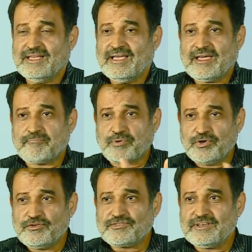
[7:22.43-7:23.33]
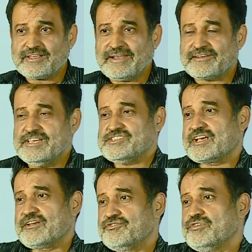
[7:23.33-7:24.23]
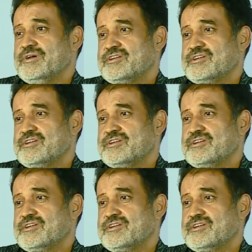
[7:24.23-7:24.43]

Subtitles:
a producer can reach a consumer